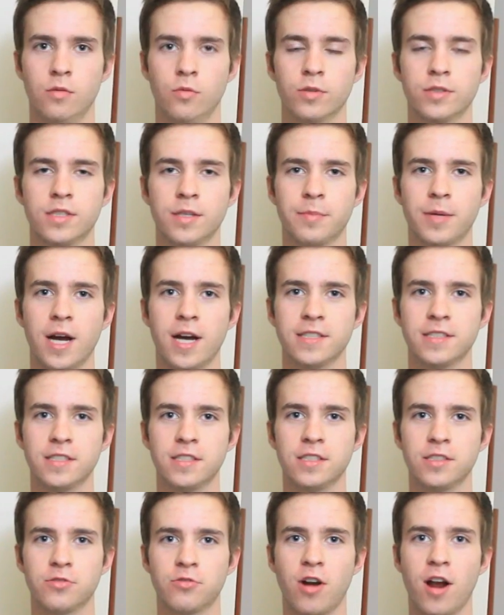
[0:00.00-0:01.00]
What's up guys,
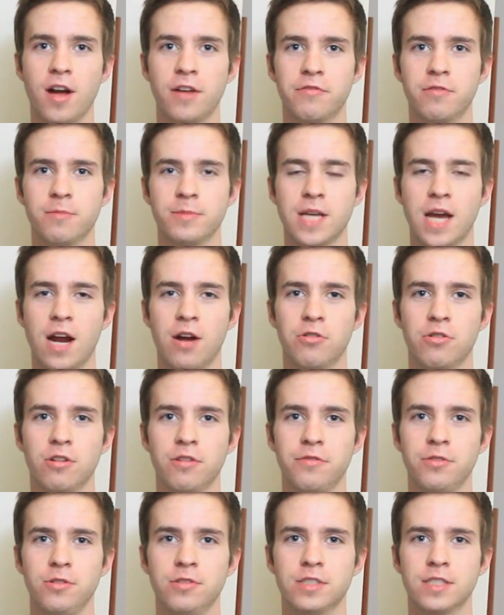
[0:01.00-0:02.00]
this is Ryan from Tower
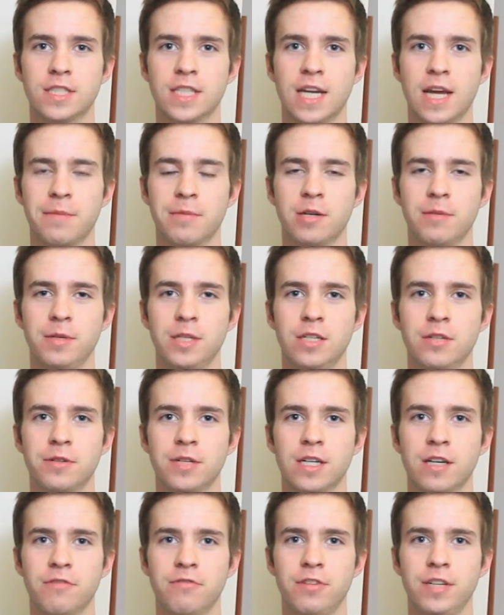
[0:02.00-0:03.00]
Reviews, and today I'm going to be
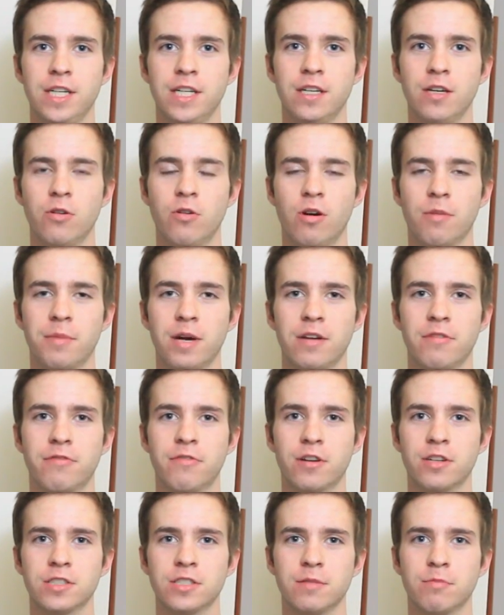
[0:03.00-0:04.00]
doing a video on my
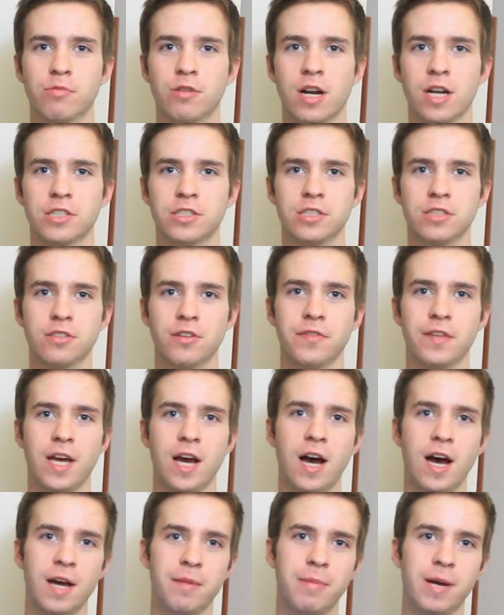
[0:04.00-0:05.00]
first impressions on the
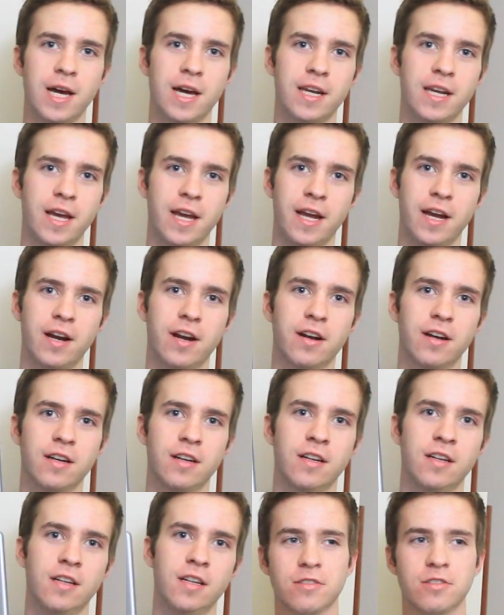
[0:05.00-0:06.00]
iPad Air.
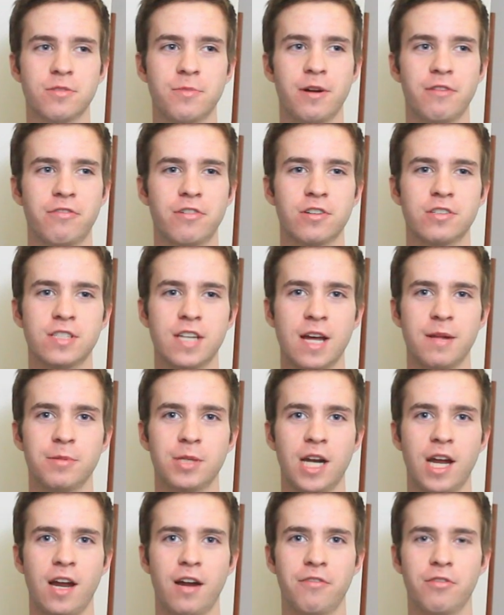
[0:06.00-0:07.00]
So my first
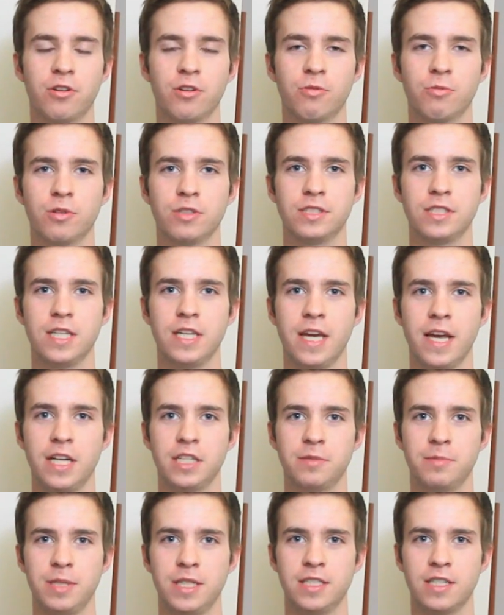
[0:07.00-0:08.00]
tablet ever was the
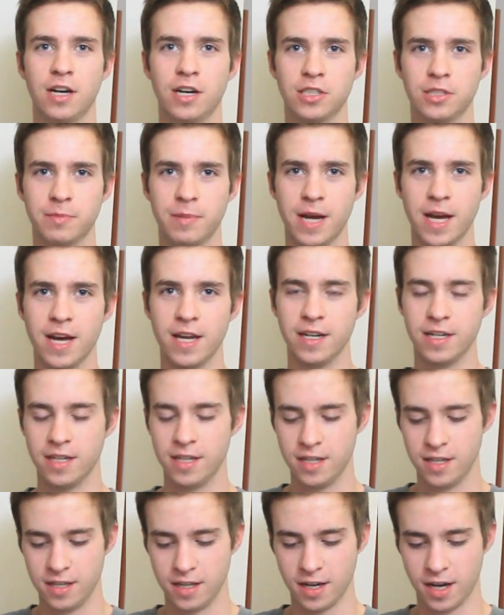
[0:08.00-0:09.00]
HP touchpad.
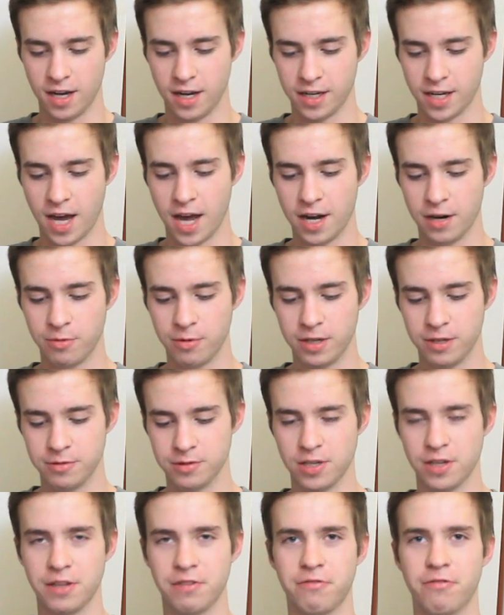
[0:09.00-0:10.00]
I got it when it was
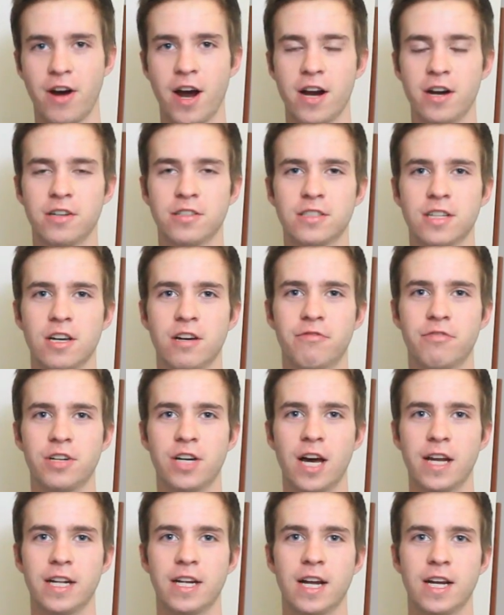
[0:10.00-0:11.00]
on the fire sale for
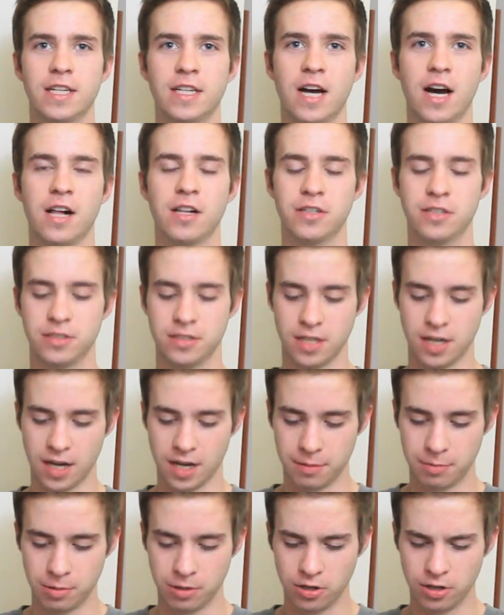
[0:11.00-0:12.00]
$99, and
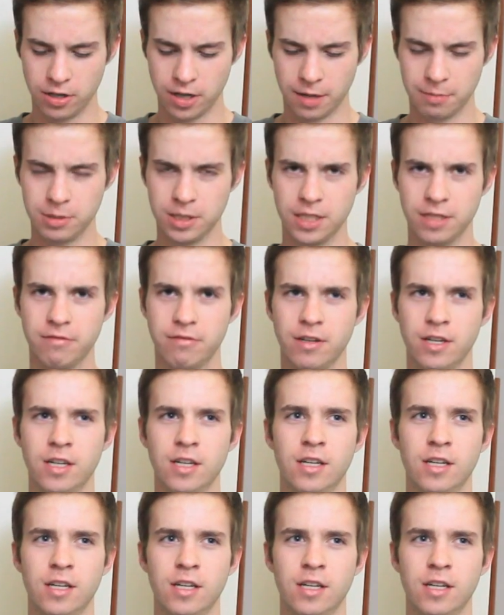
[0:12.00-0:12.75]
I put, I believe,